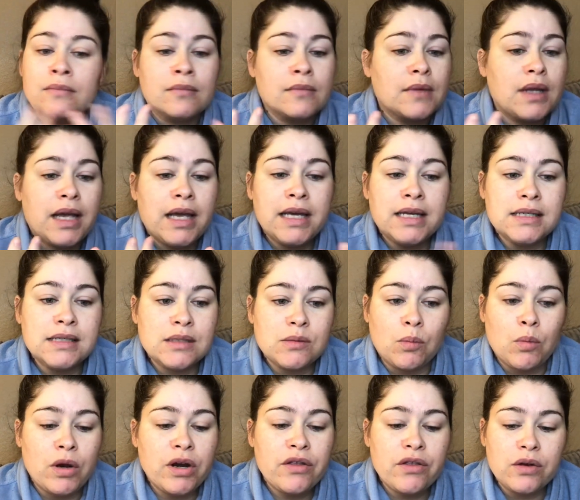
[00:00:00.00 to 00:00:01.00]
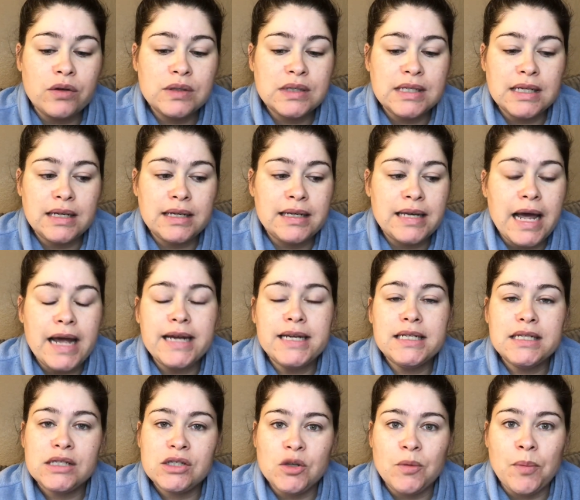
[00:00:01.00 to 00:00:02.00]
is one of those
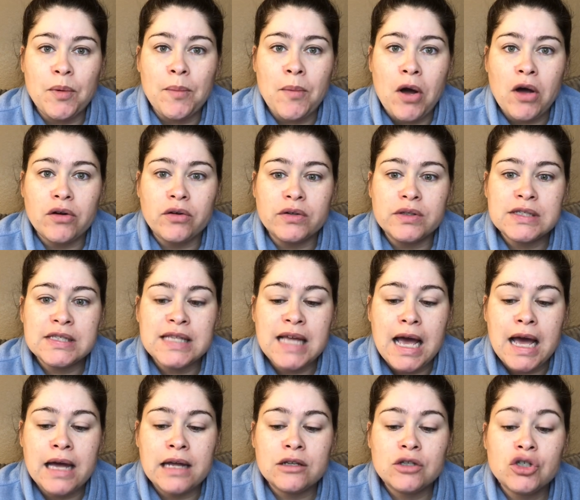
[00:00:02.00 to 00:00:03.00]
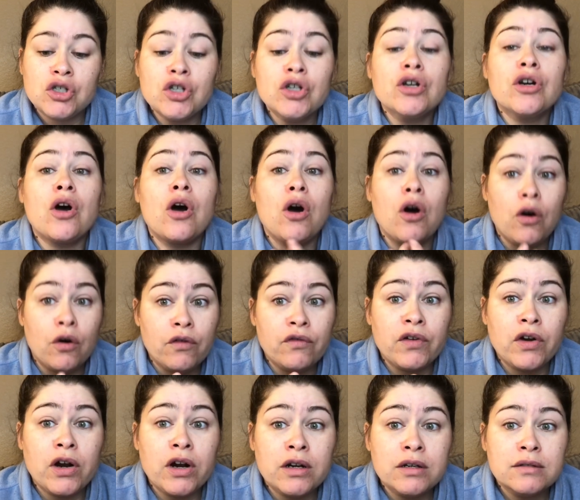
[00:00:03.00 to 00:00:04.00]
90s supermodels that took
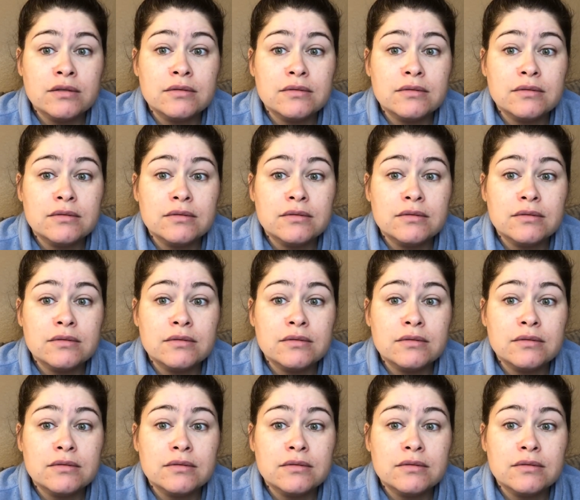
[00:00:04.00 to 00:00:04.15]
over